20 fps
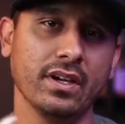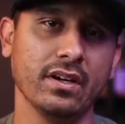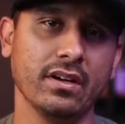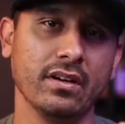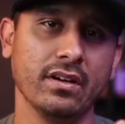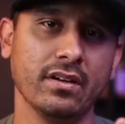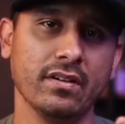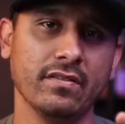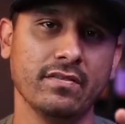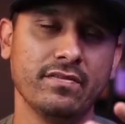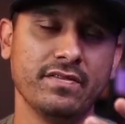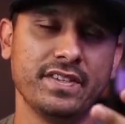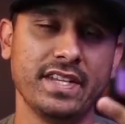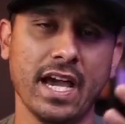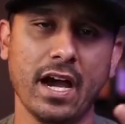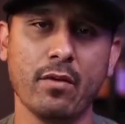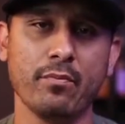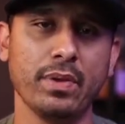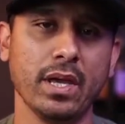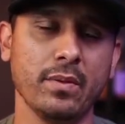of
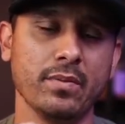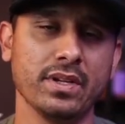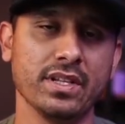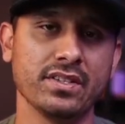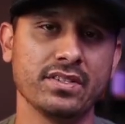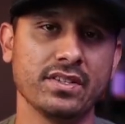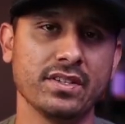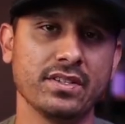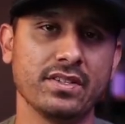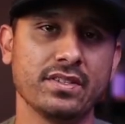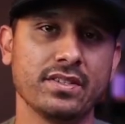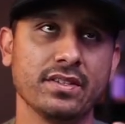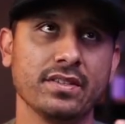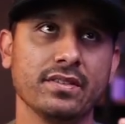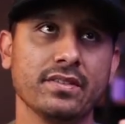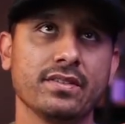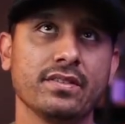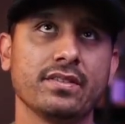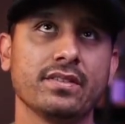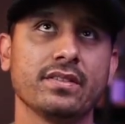down payment
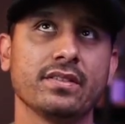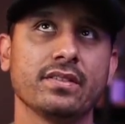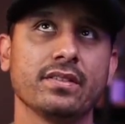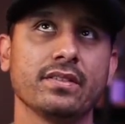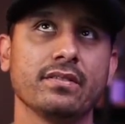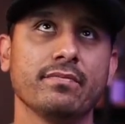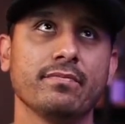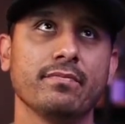assistance,